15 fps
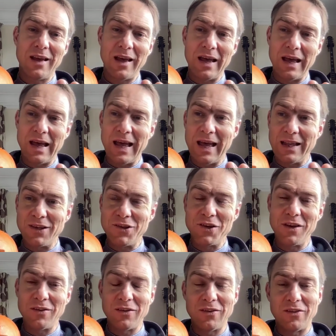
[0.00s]
Uh, and
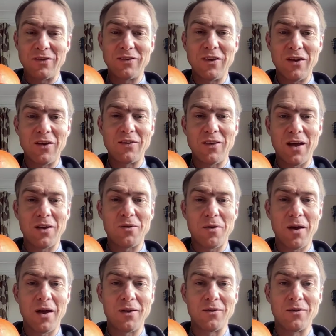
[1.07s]
Jesus has turned that
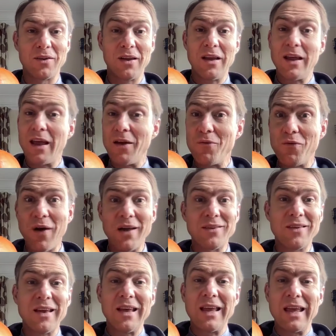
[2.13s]
around. In
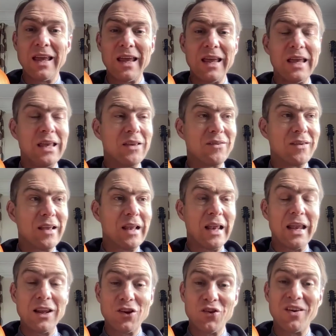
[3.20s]
fact, he, he's
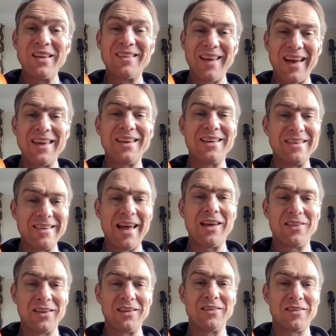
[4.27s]
literally taken
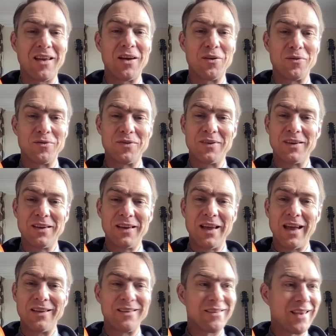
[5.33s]
death itself
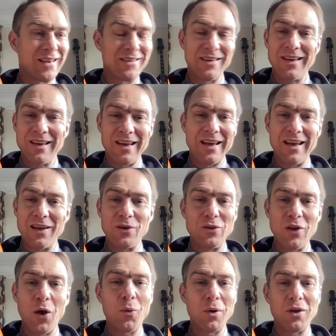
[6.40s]
and said, uh,
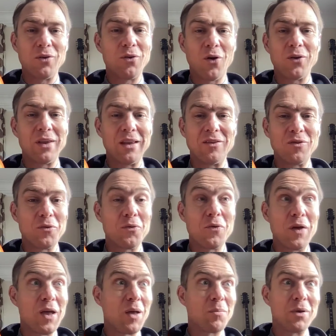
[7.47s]
No, we do not need to
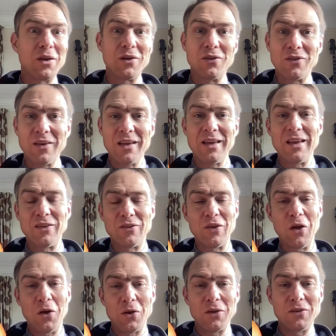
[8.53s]
fear because
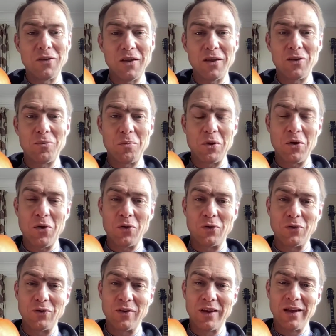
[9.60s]
eternity is
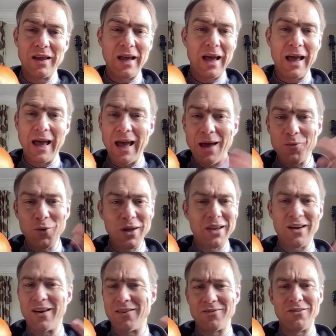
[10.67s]
beyond. Uh, and we
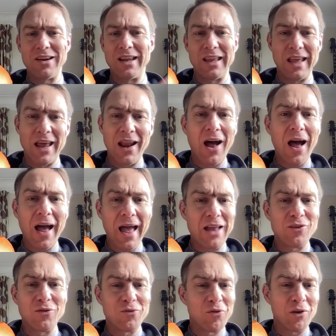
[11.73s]
can't really get our
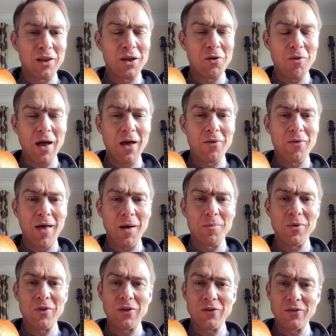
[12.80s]
heads fully around that,
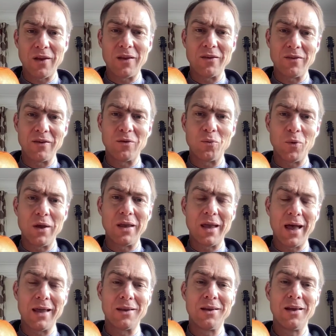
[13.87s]
but the sense is we
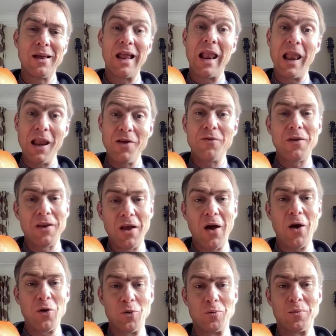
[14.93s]
can live in
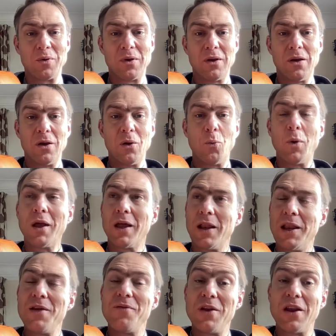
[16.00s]
hope. We
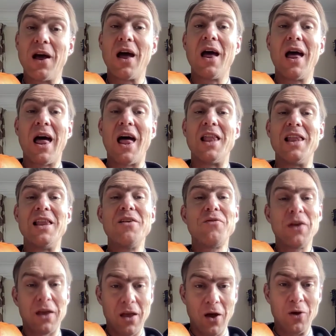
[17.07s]
can live in a, a
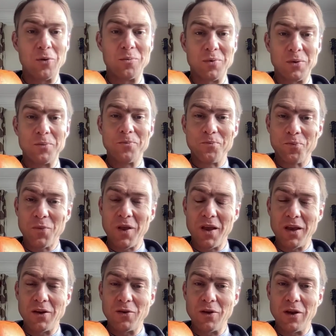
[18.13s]
living hope
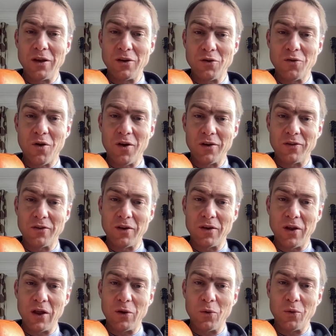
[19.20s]
in, in Christ
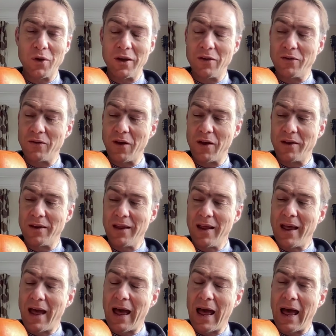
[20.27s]
and, and all that He's done.
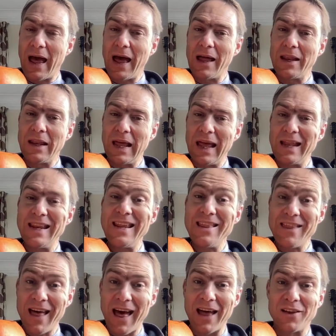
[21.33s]
Uh, and, and
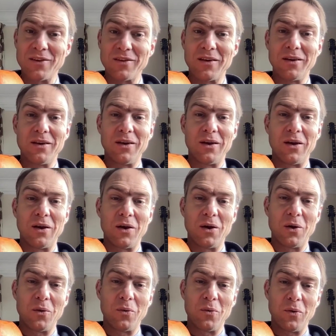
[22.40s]
in that,
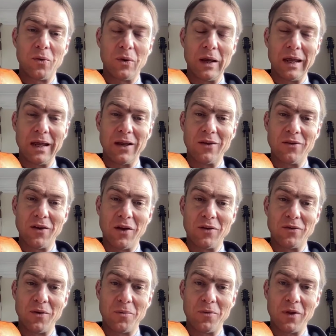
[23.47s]
uh, it can turn
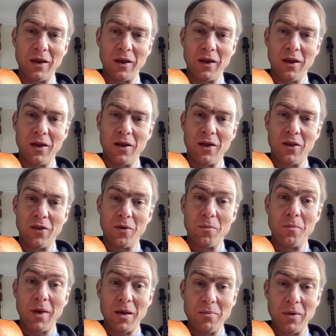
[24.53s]
something that
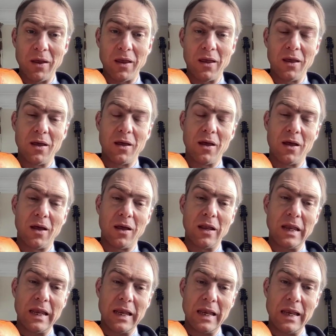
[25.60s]
may be uh,
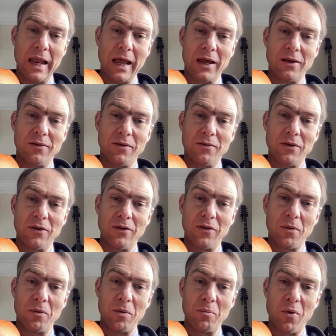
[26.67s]
negative into
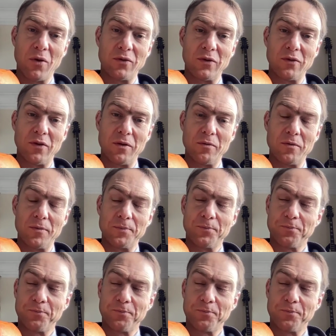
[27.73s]
something positive.